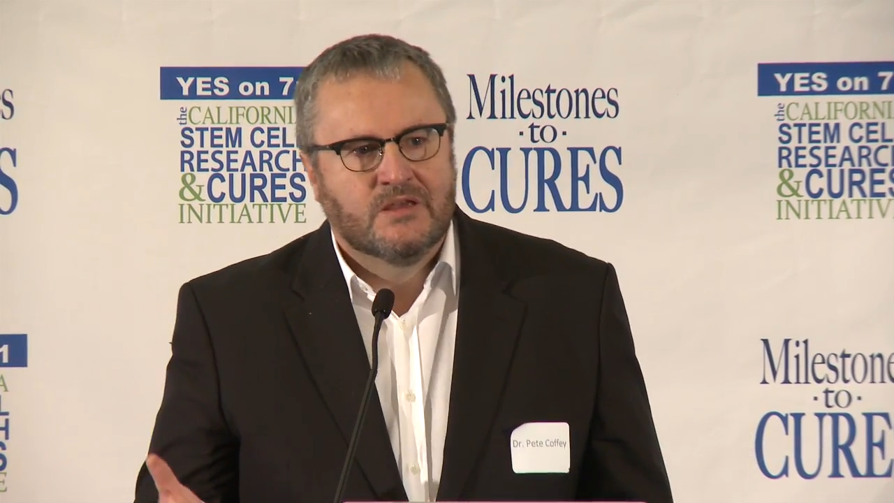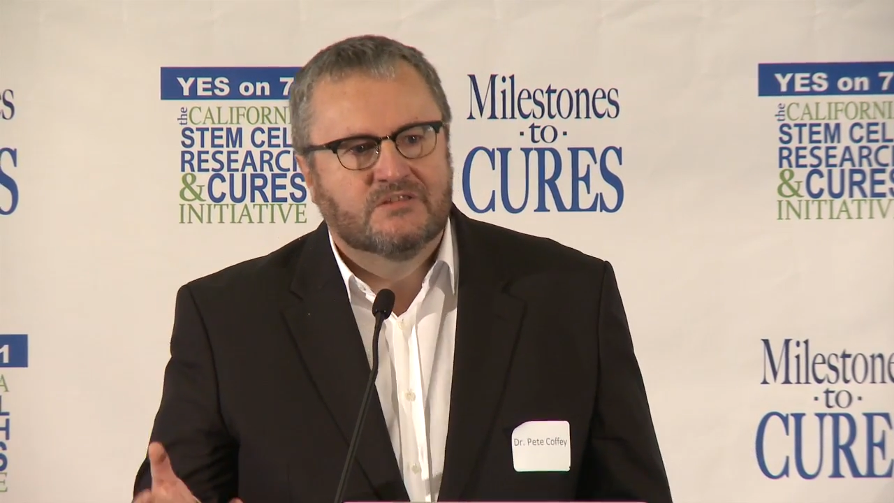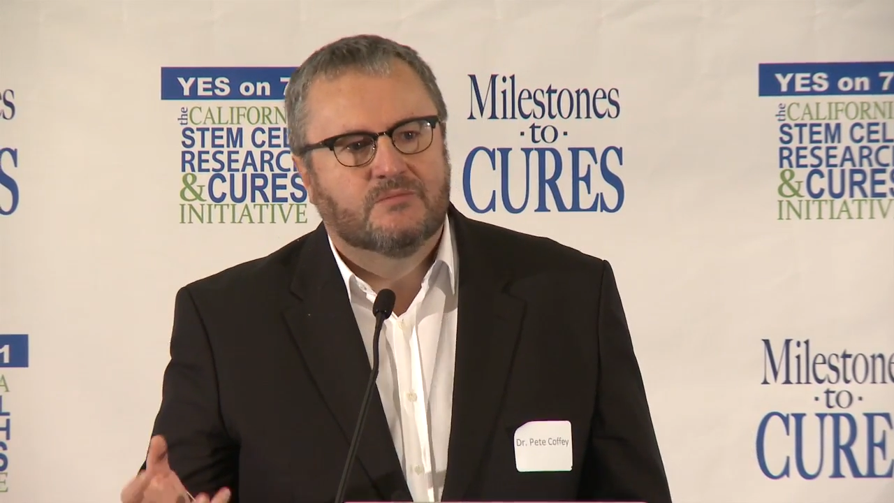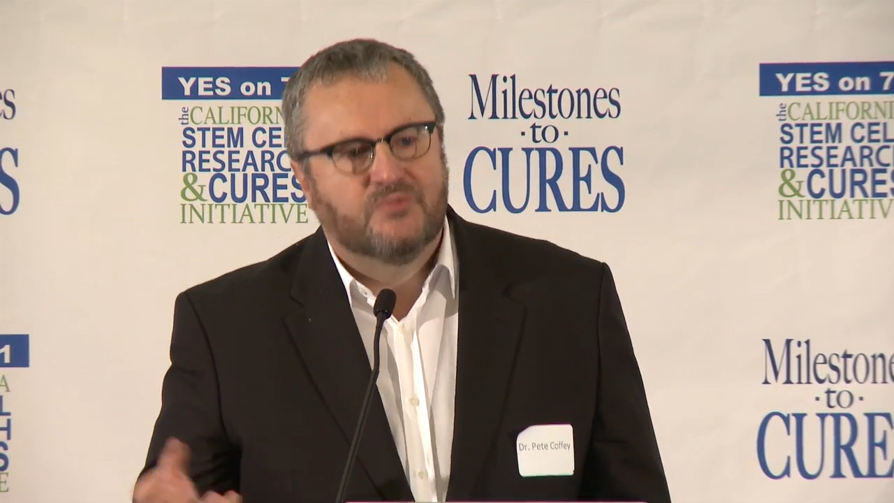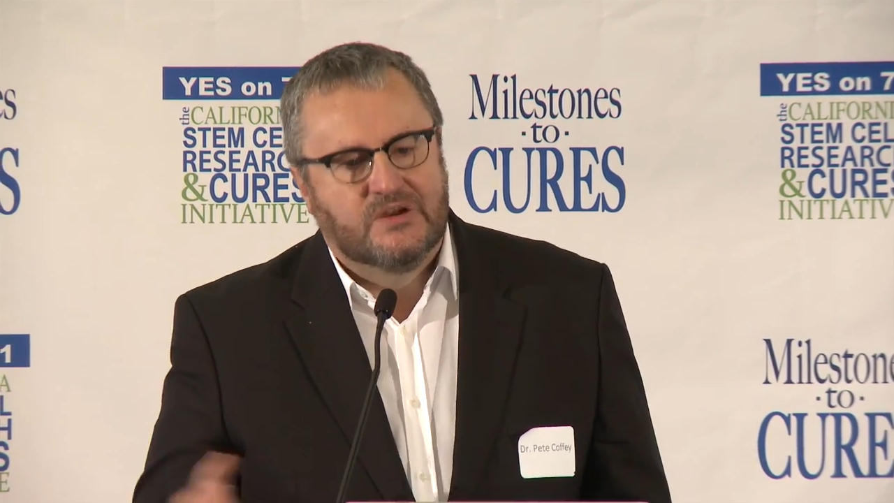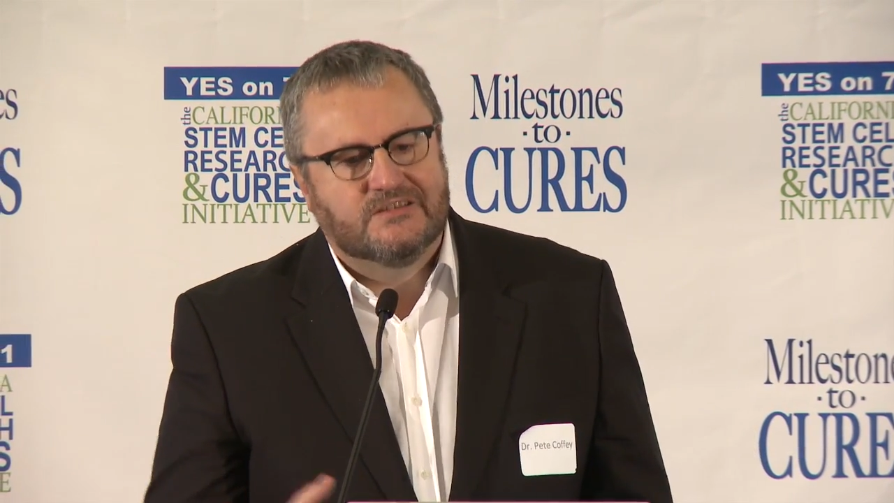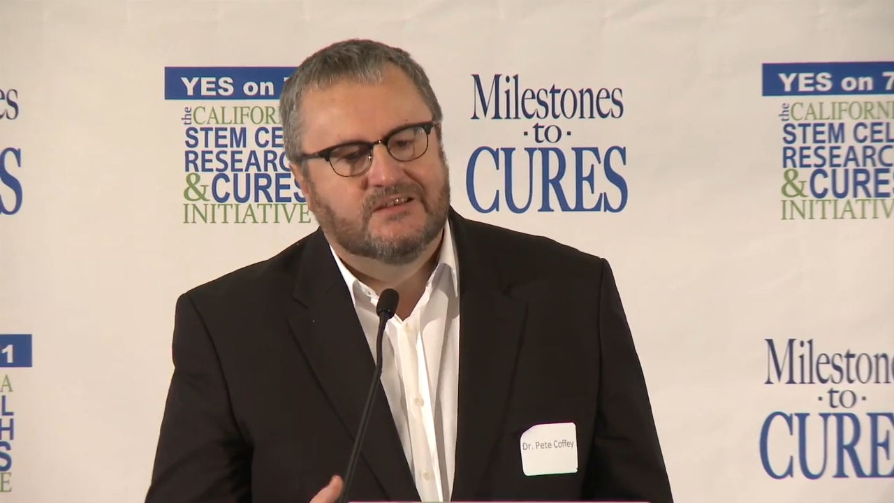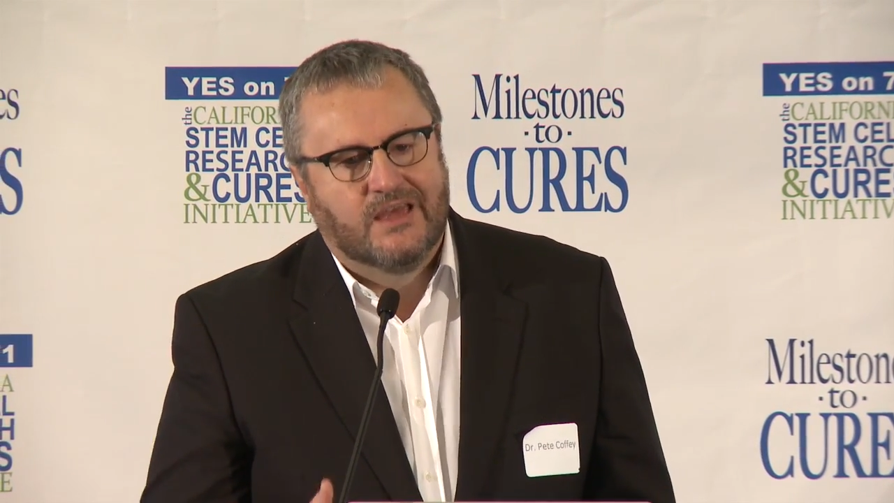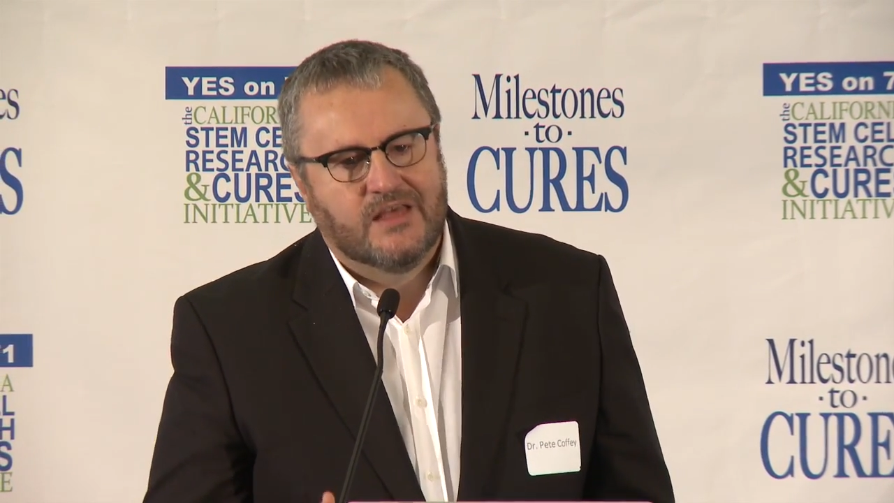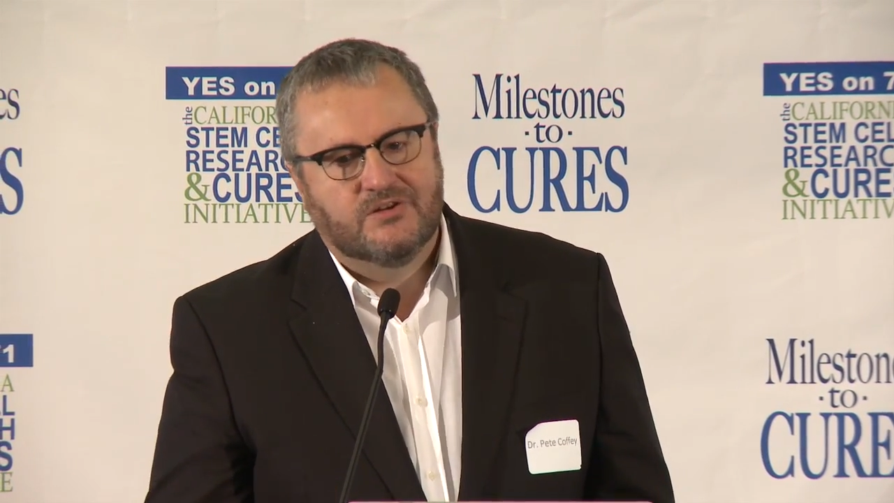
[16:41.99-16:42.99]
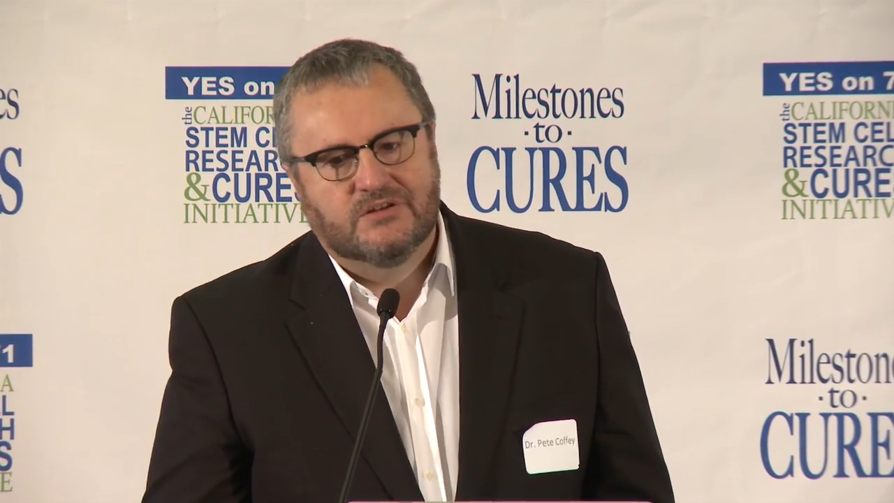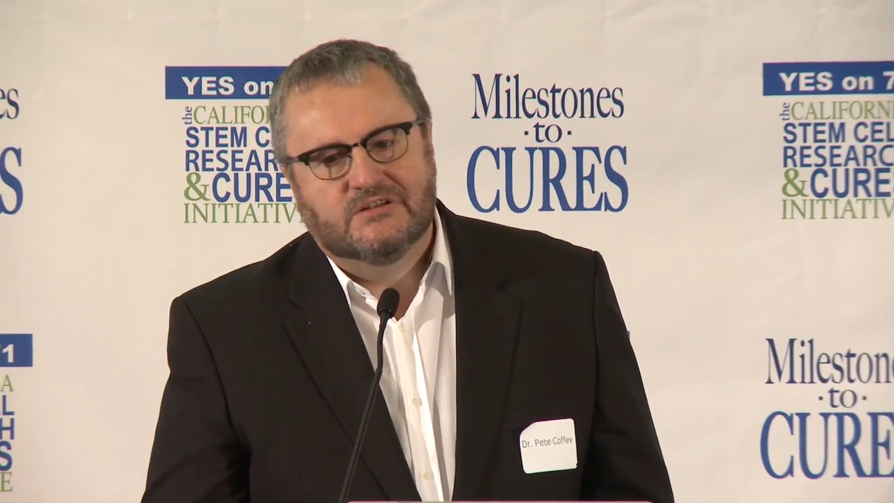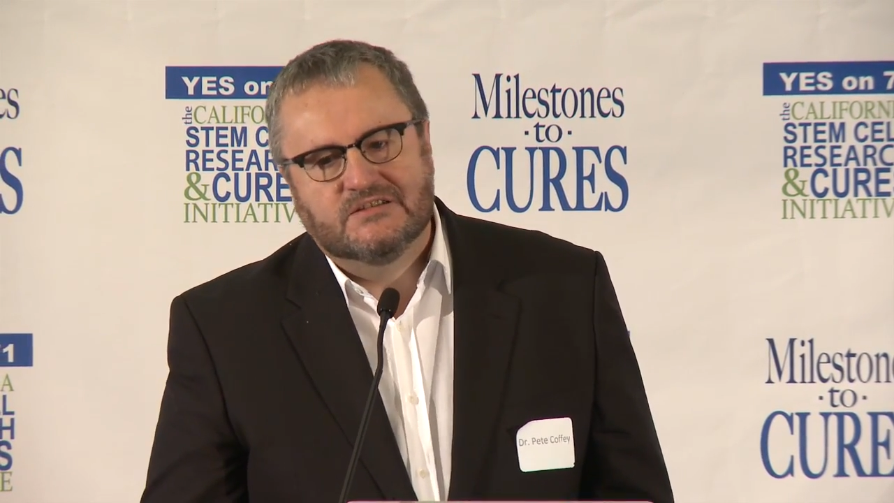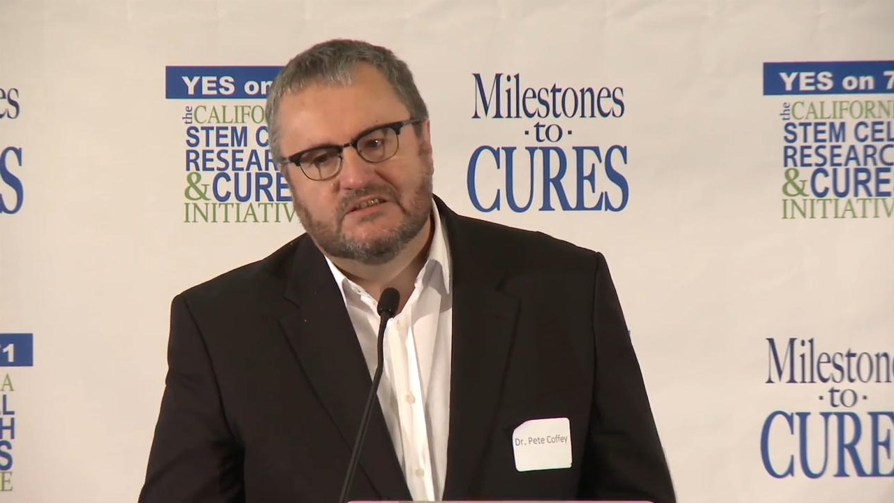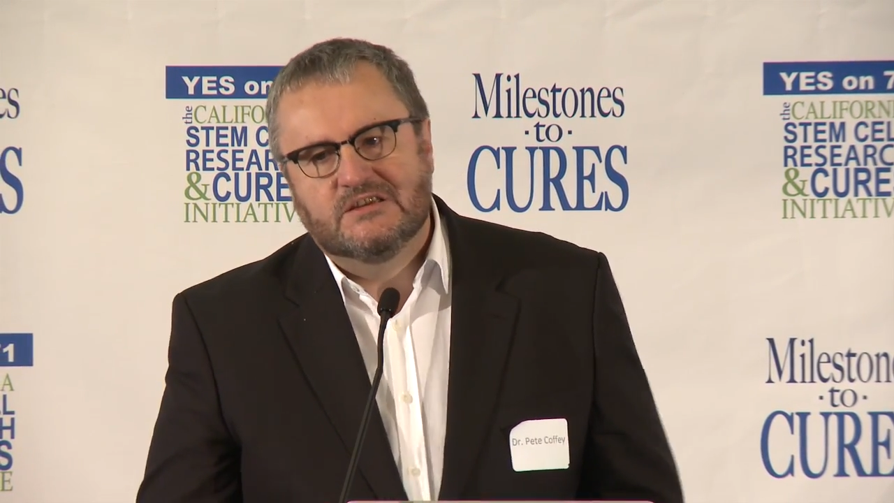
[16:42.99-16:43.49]
to bring together a
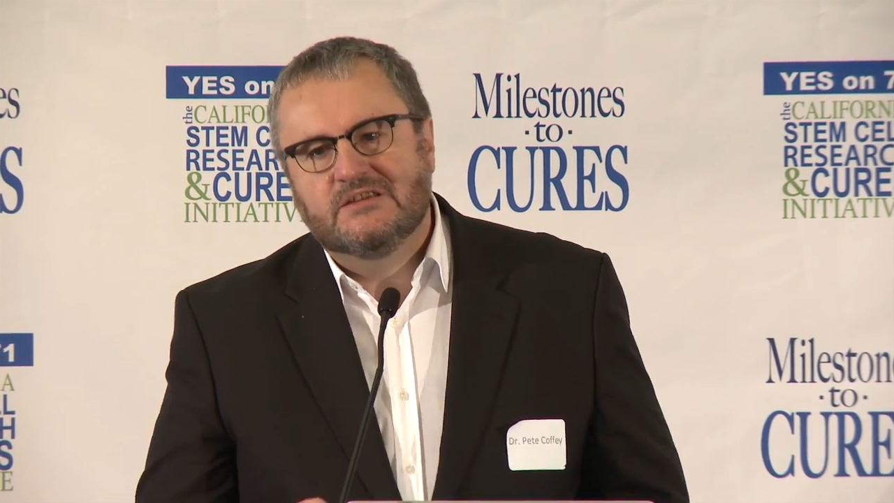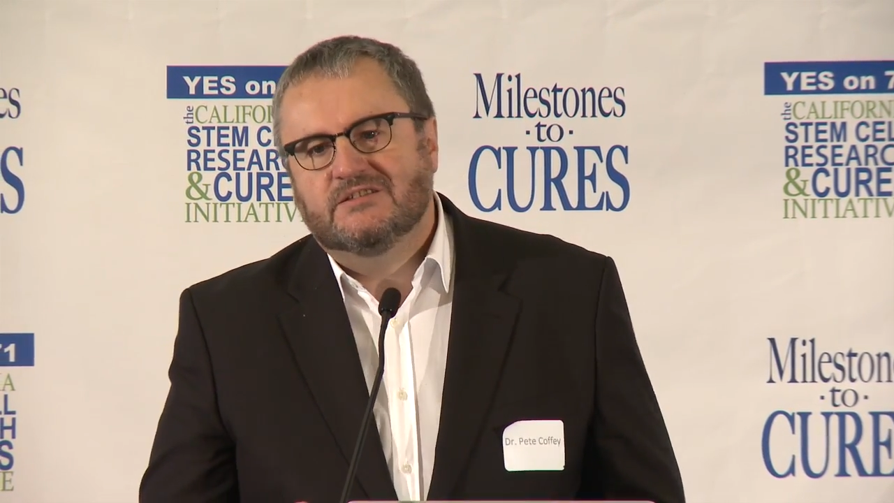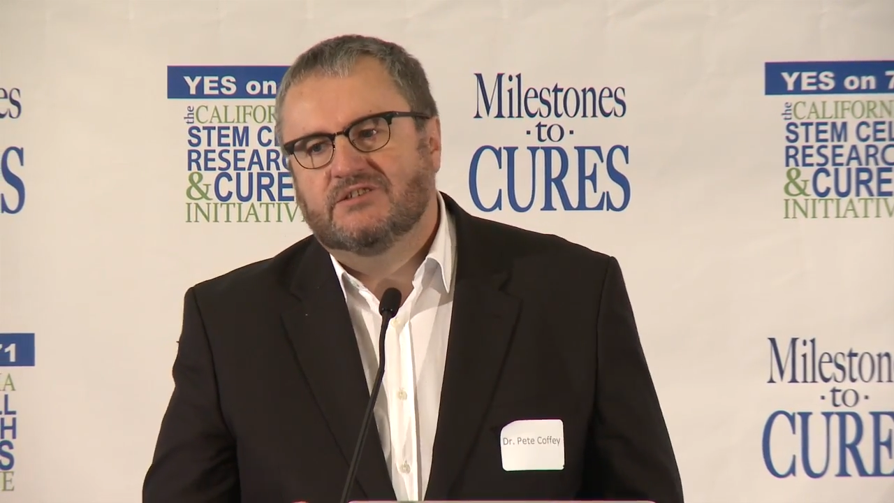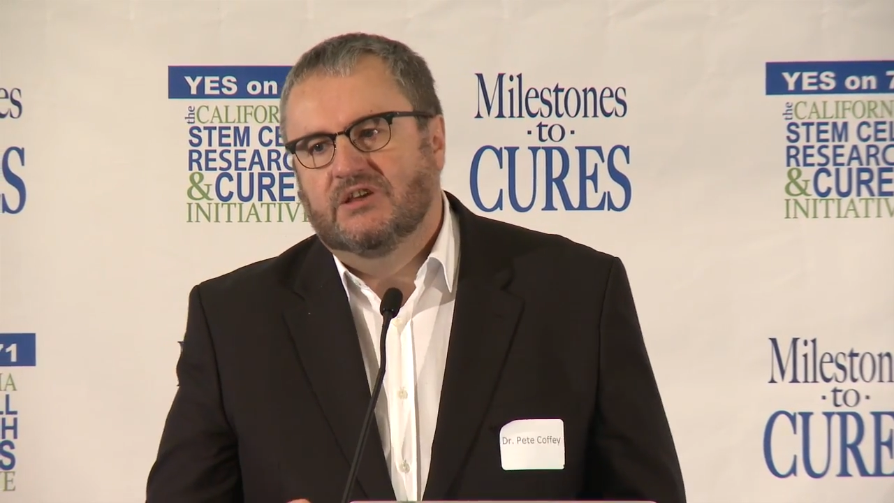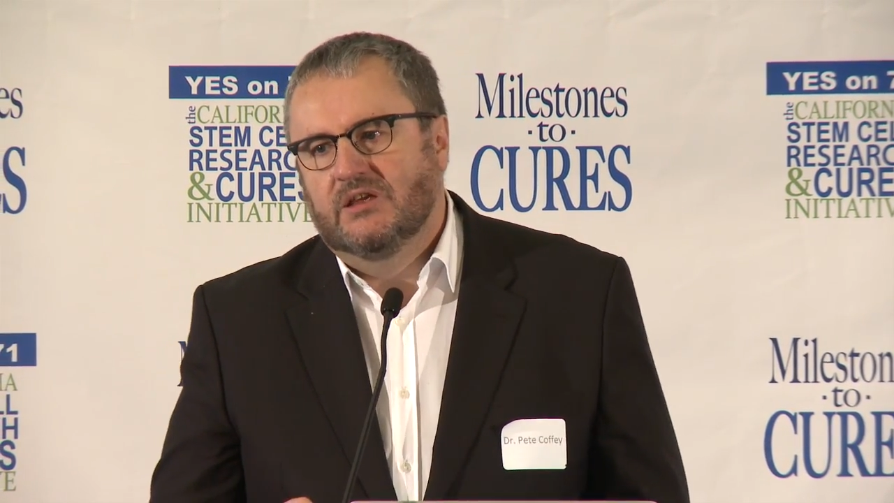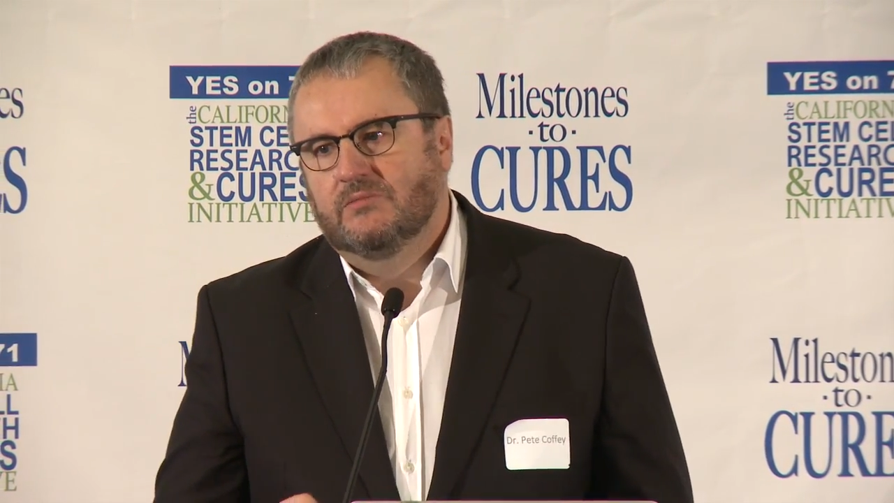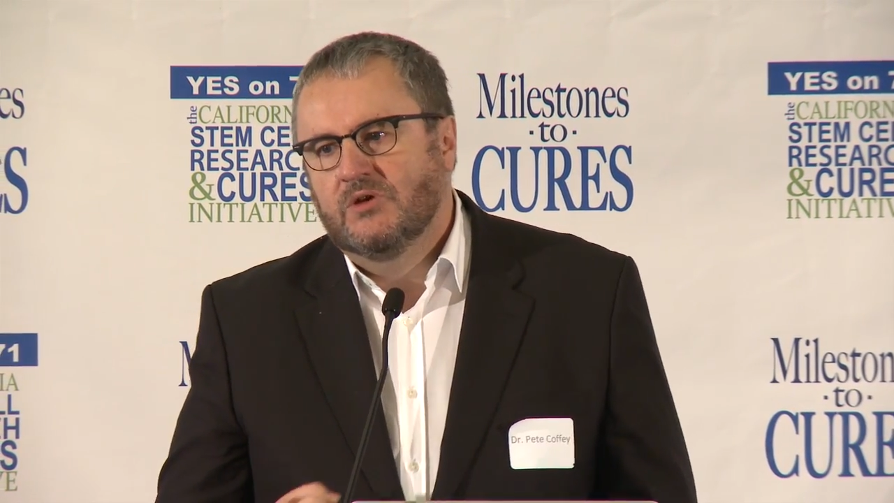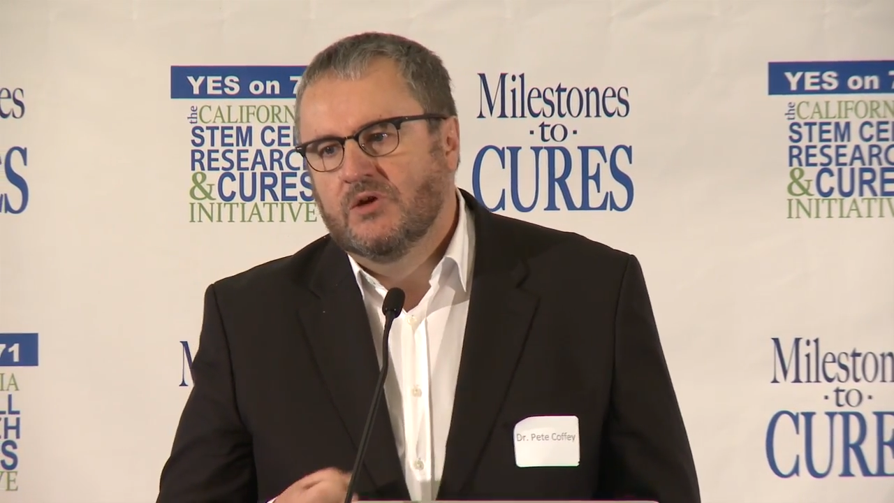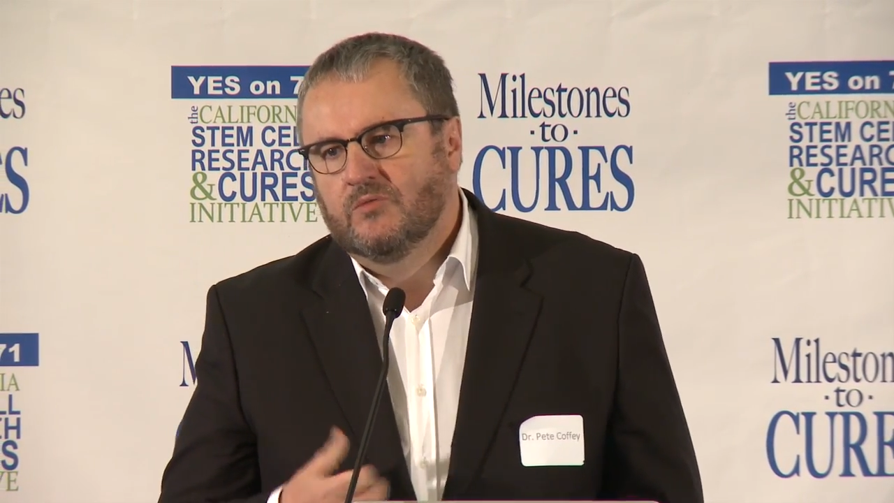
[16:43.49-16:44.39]
disease team